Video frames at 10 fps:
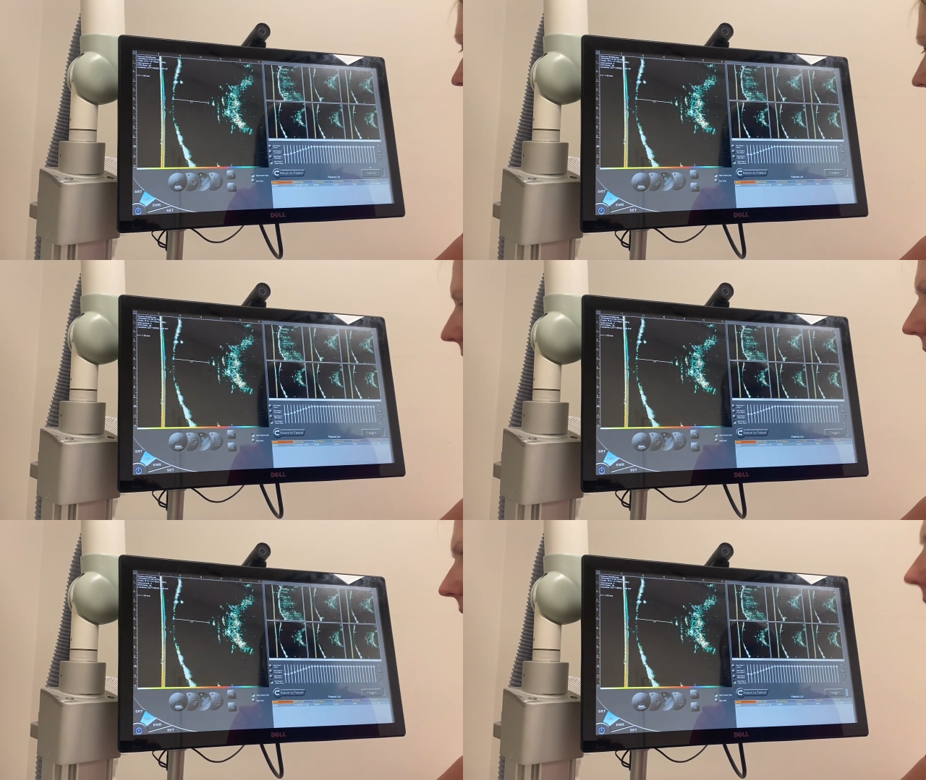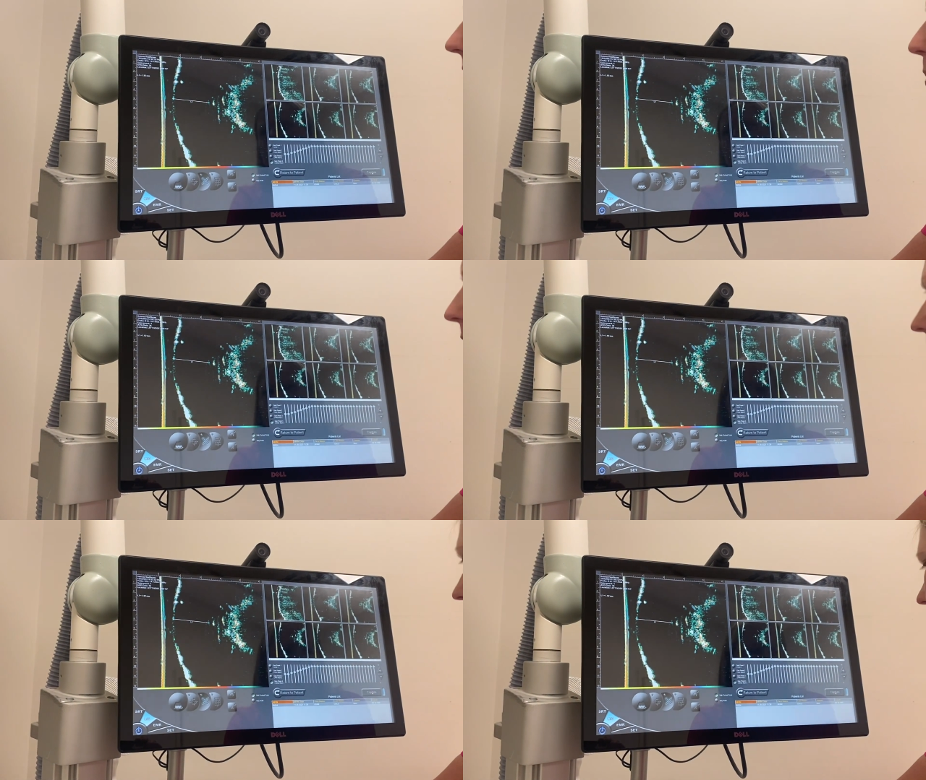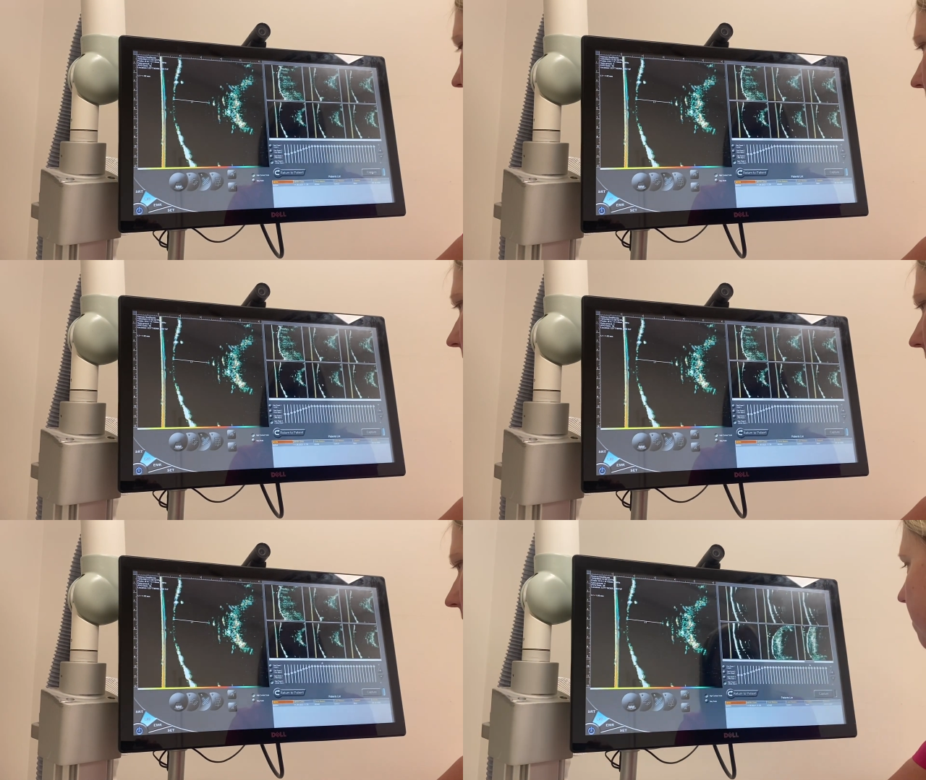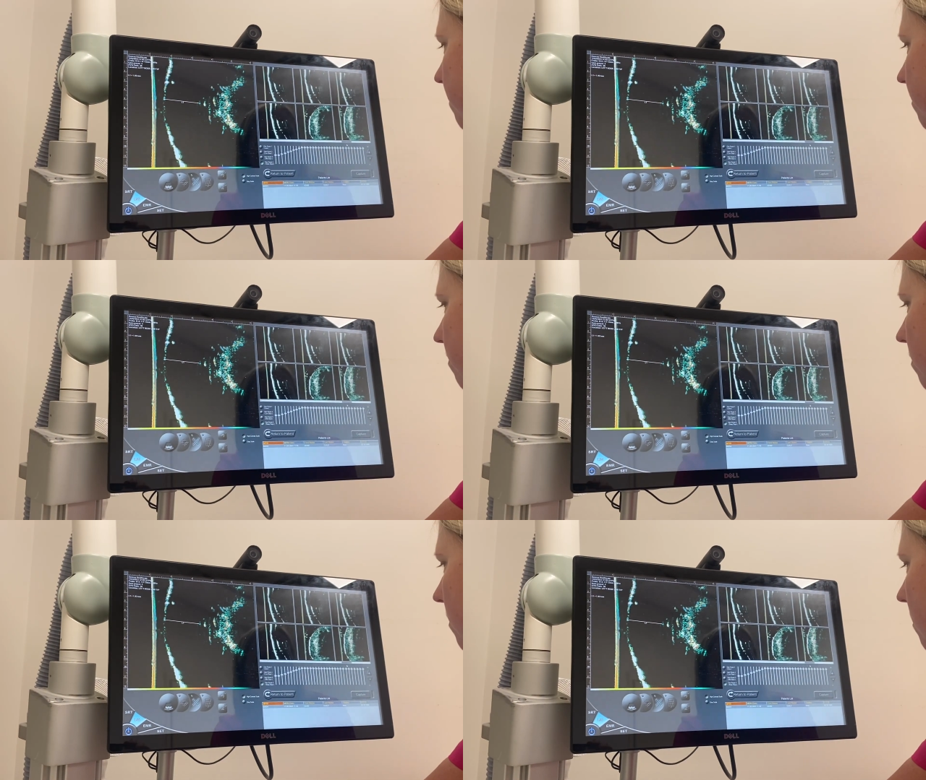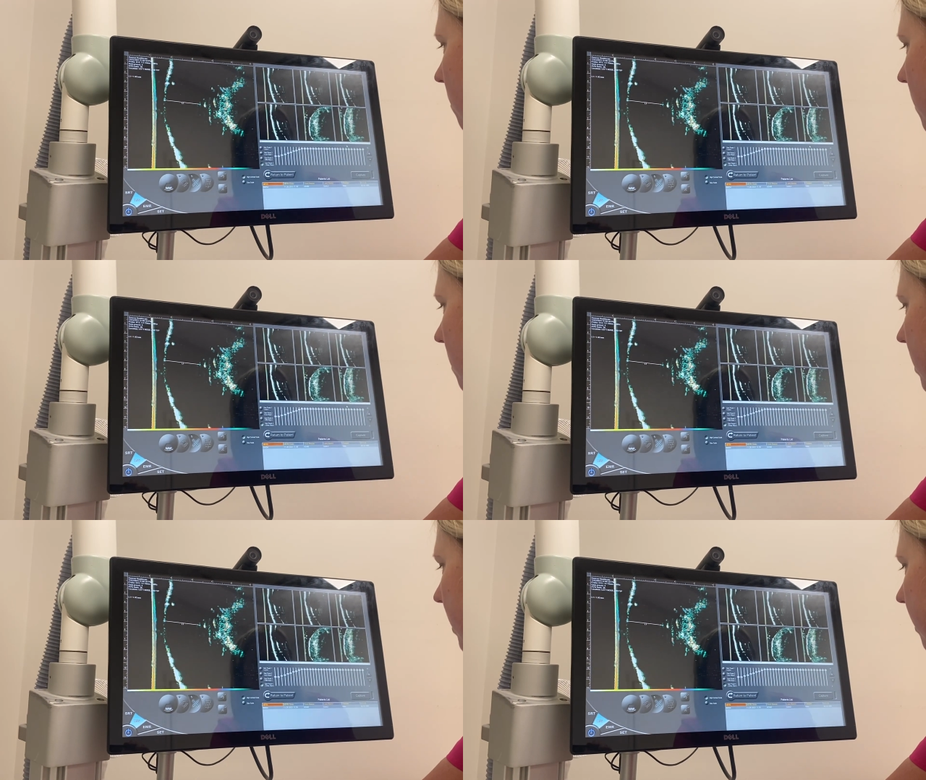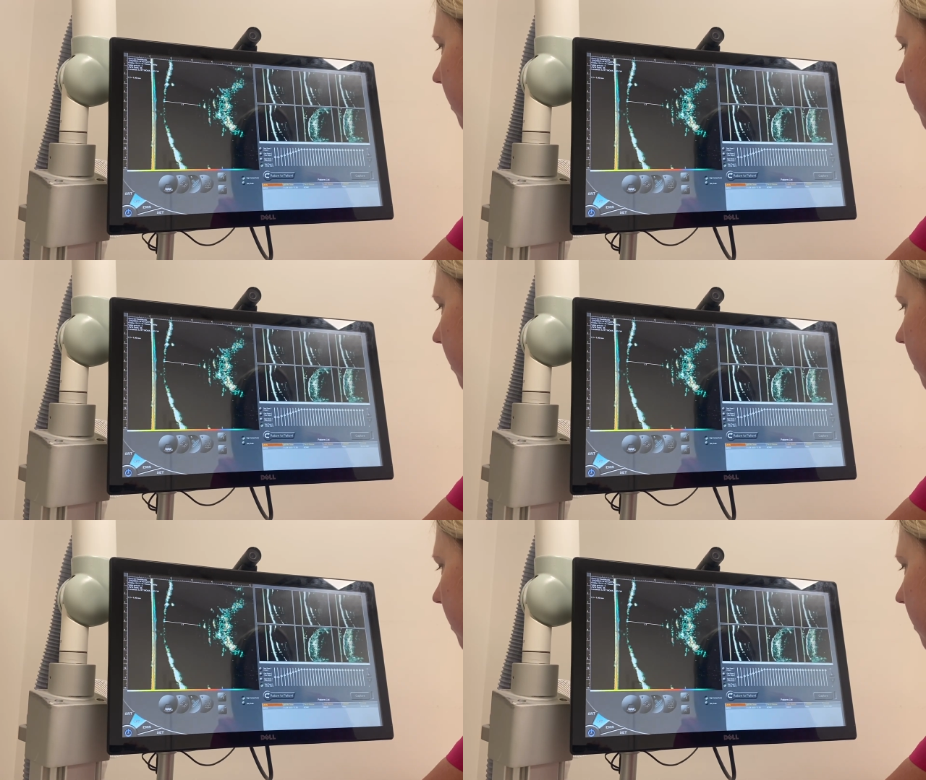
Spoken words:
[unreadable: no face in view]